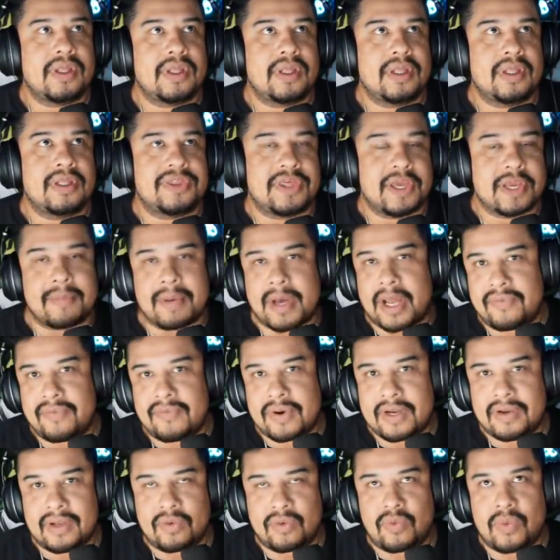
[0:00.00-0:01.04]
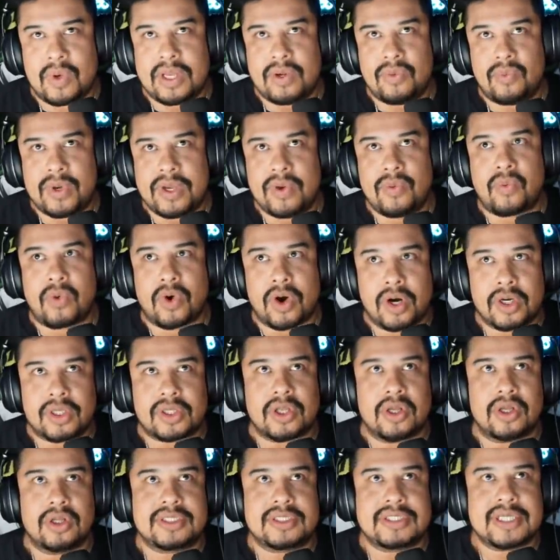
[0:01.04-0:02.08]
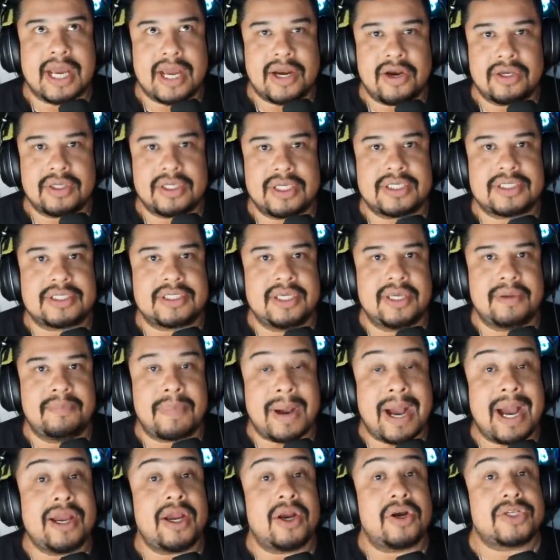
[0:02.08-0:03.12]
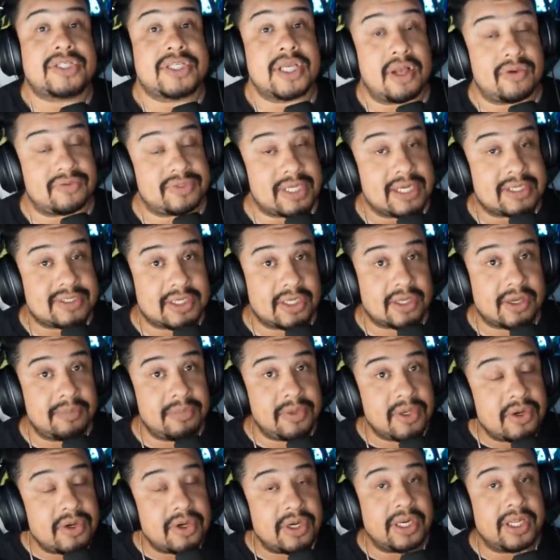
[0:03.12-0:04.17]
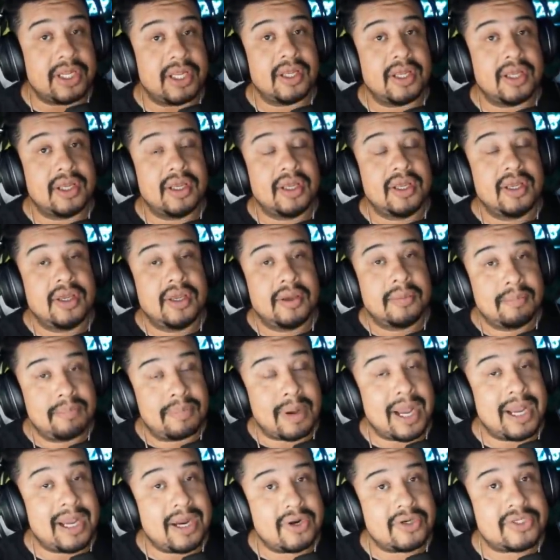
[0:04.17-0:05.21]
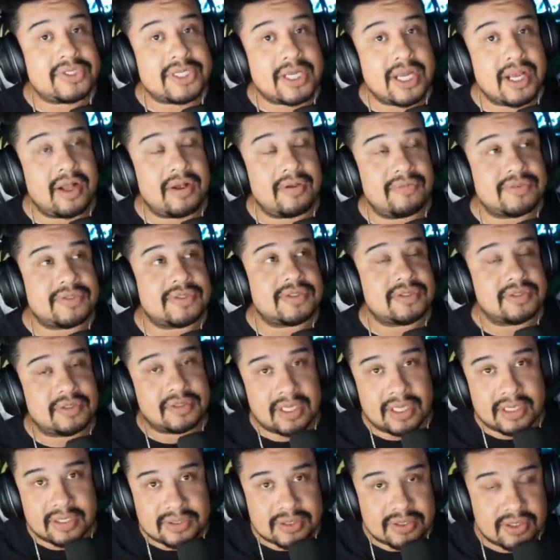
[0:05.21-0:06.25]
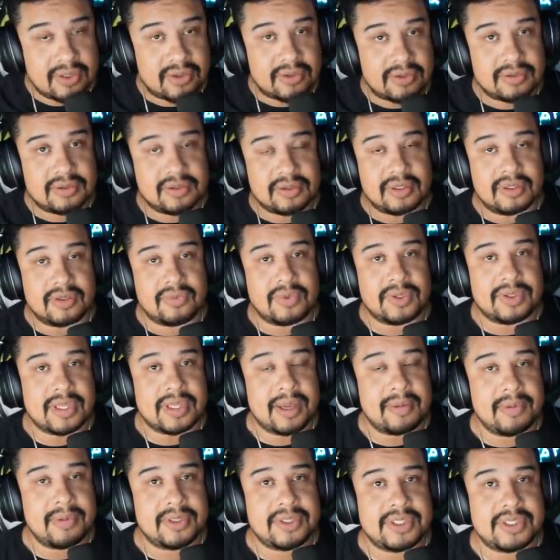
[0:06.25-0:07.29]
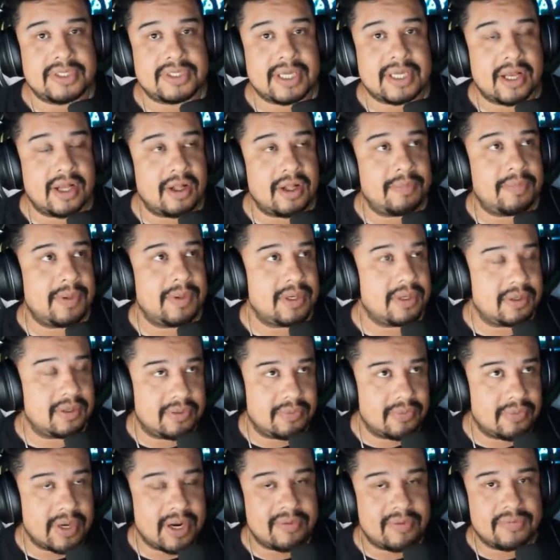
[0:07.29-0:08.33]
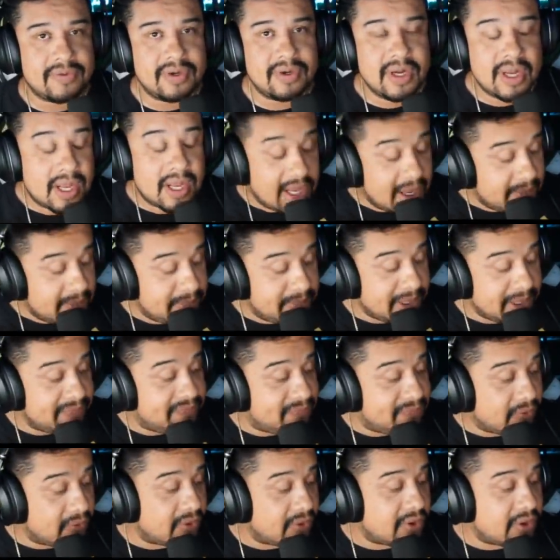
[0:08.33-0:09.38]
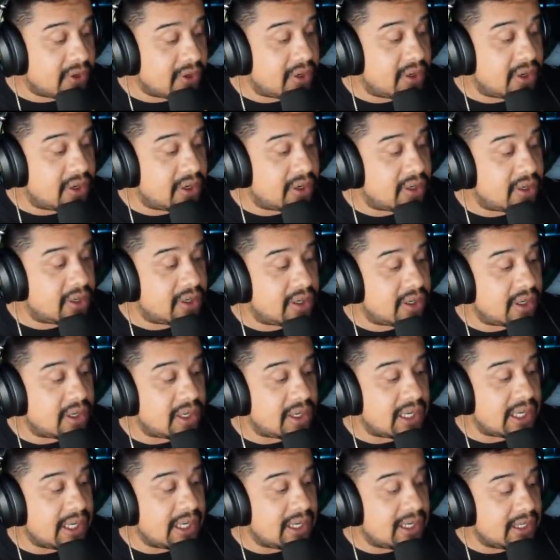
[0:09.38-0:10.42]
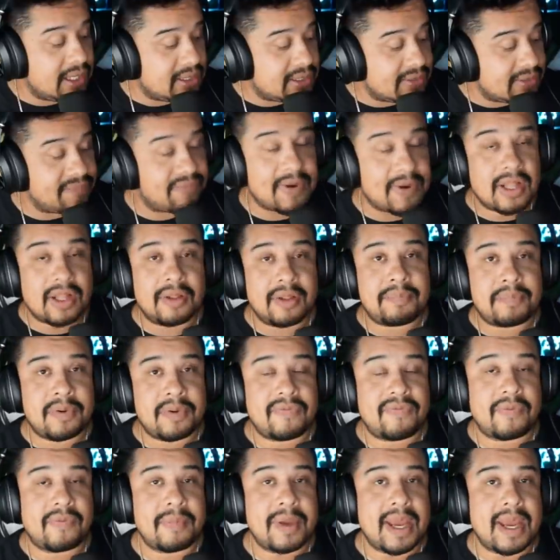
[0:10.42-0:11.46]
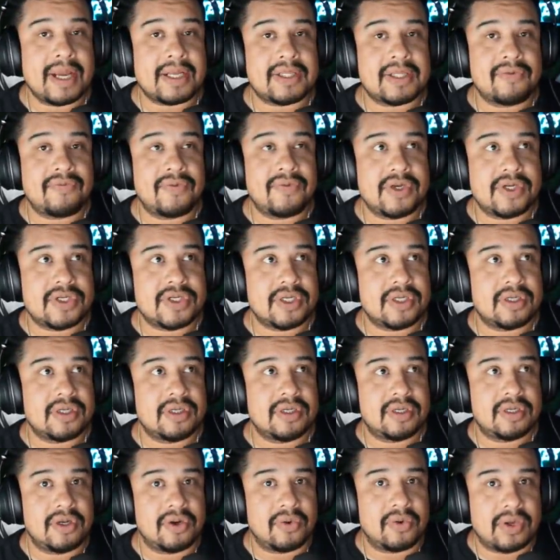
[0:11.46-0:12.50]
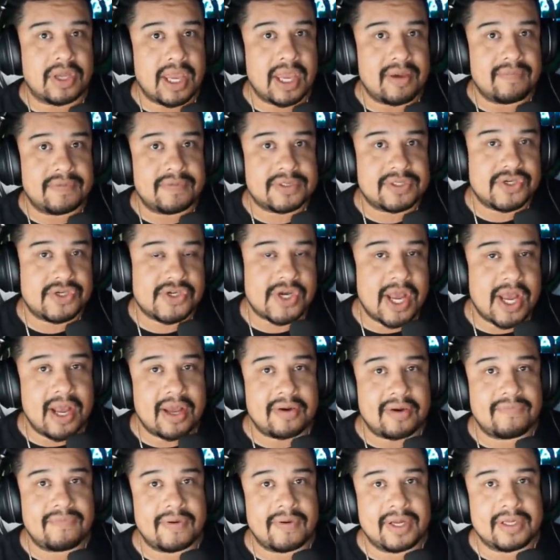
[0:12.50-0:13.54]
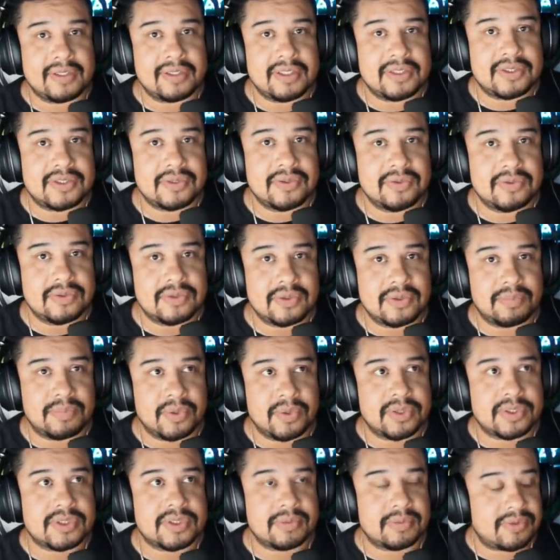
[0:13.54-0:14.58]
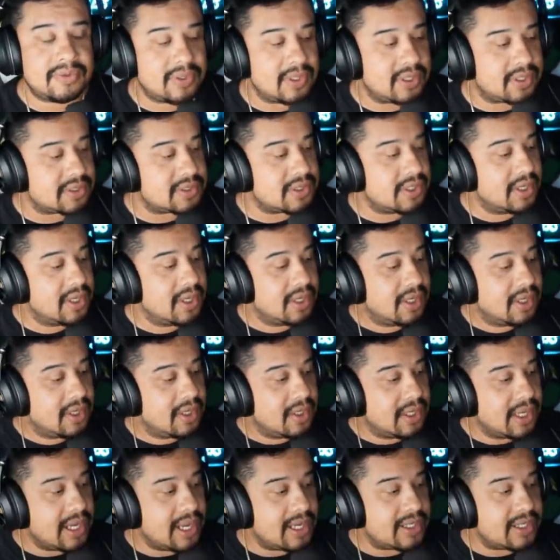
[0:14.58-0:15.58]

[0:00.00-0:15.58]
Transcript: Think about it, right? Like we worked tirelessly by ourselves as a community, thanks, with MLG's help and whatever, before a developer from Activision, gave us a shot finally to put some things. Yeah.